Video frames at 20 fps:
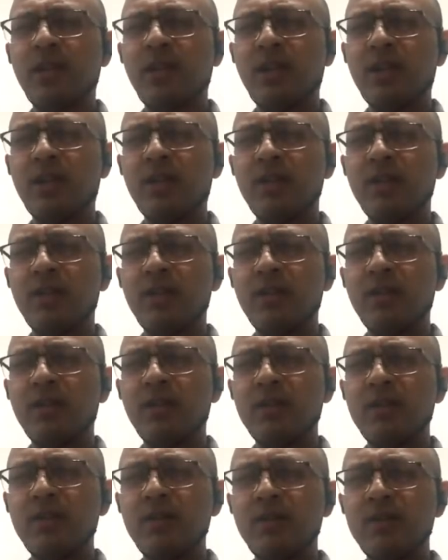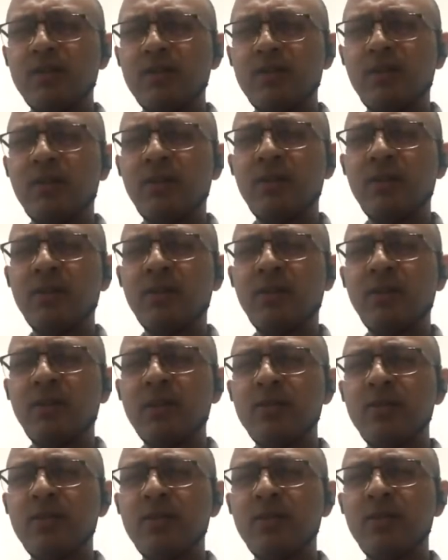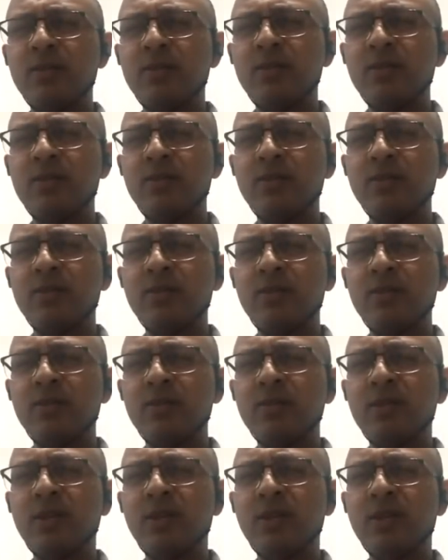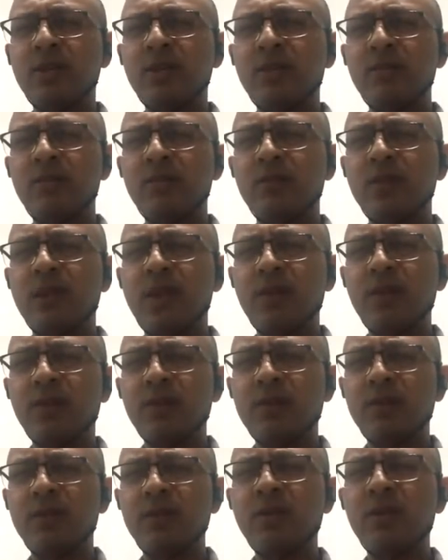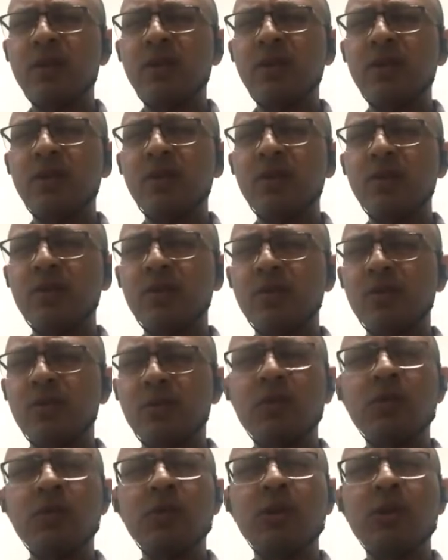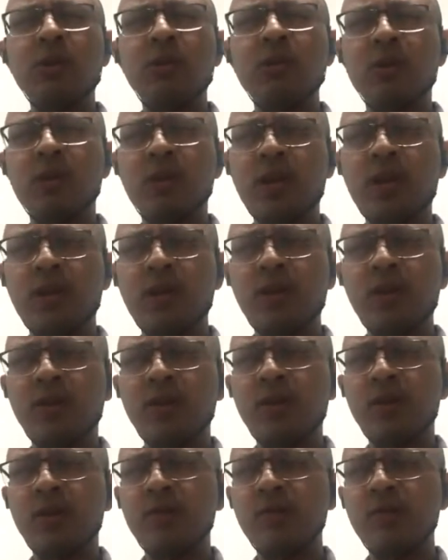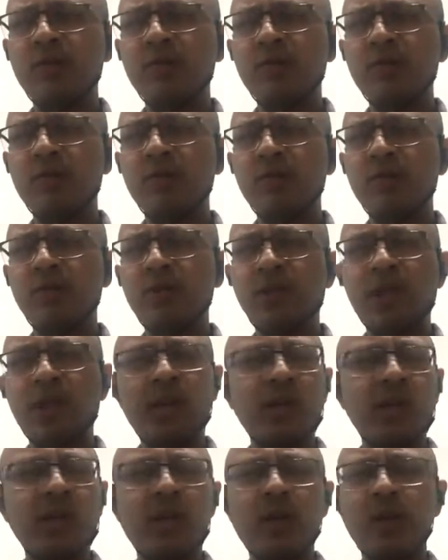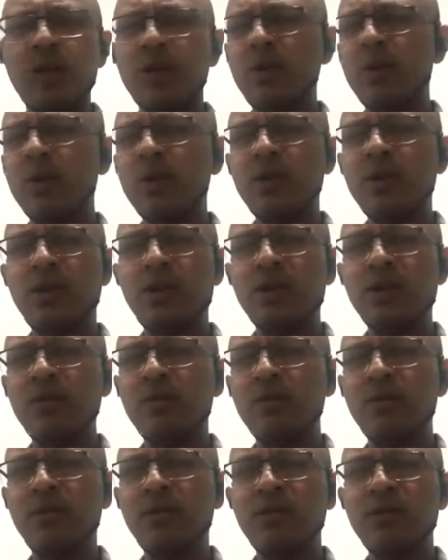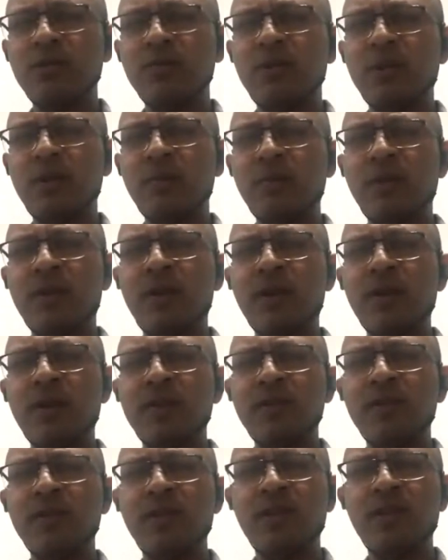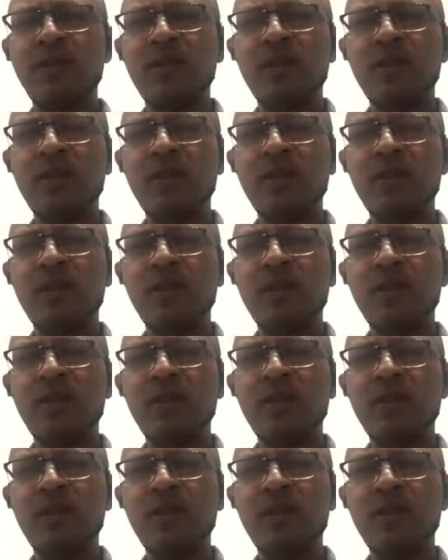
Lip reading: and seeking your blessings so that I may speak only what I have heard and not concoct, because my mind is